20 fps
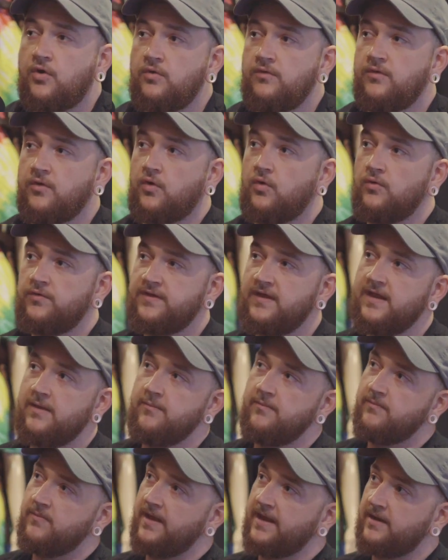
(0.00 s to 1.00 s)
The cool thing
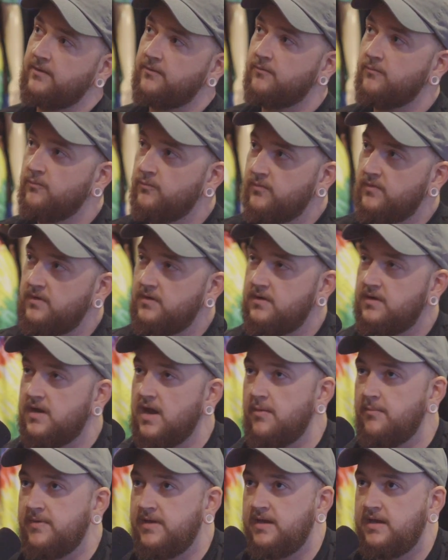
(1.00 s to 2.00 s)
I'm like
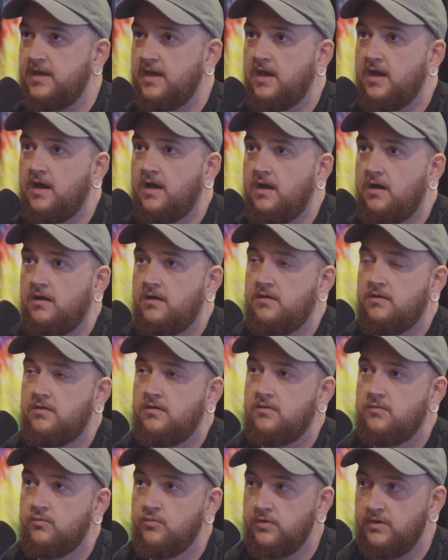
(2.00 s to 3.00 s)
got me
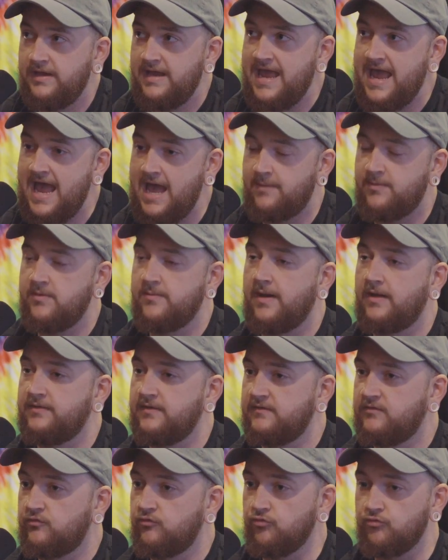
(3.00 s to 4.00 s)
really happy about
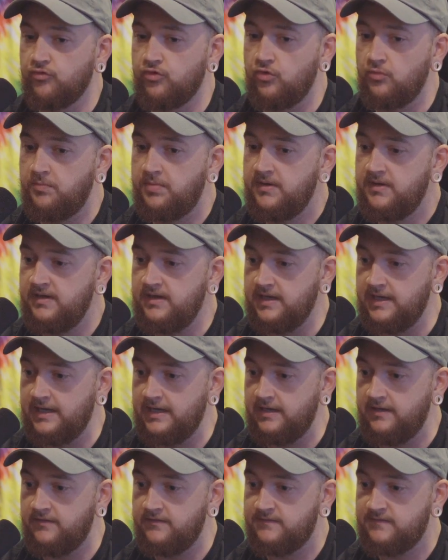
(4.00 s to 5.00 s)
this group
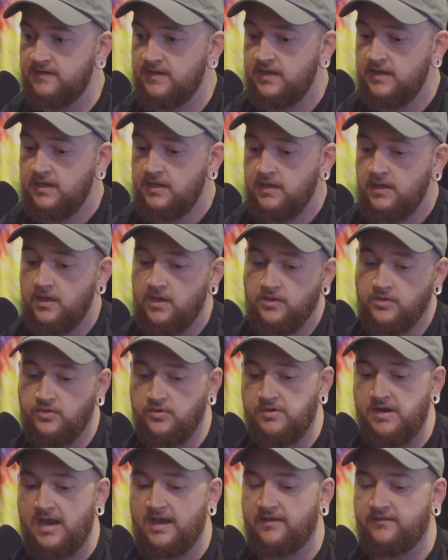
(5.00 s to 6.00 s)
is
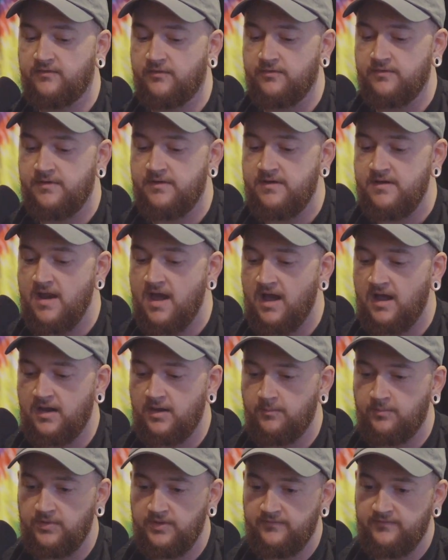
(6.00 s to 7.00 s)
you guys are not
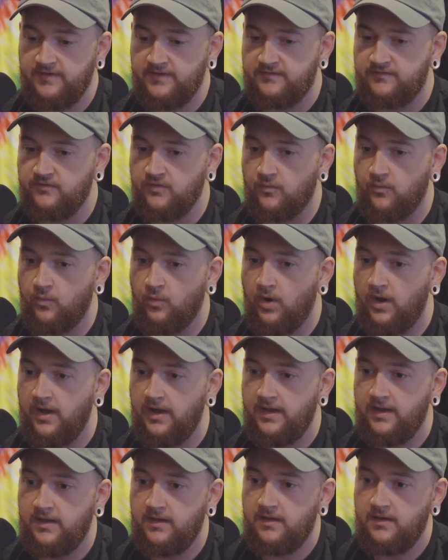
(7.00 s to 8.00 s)
oblivious to
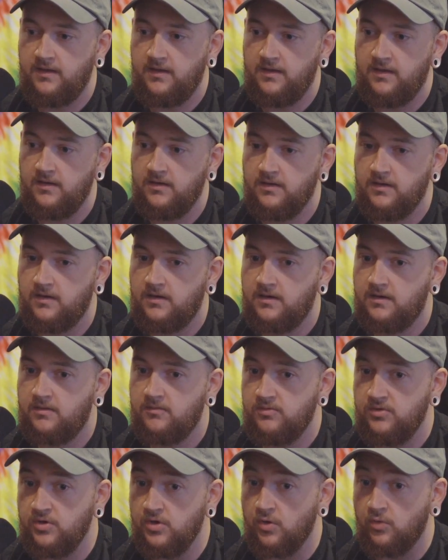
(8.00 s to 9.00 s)
what
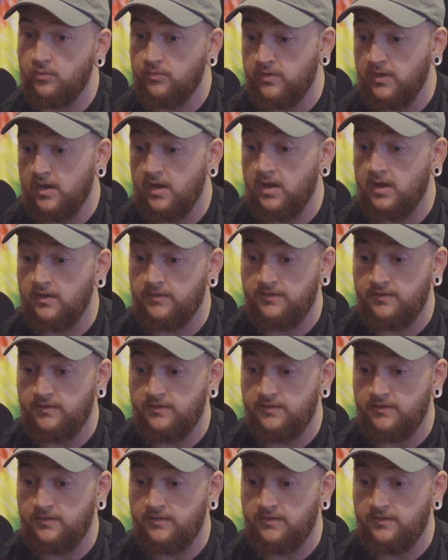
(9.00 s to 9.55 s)
the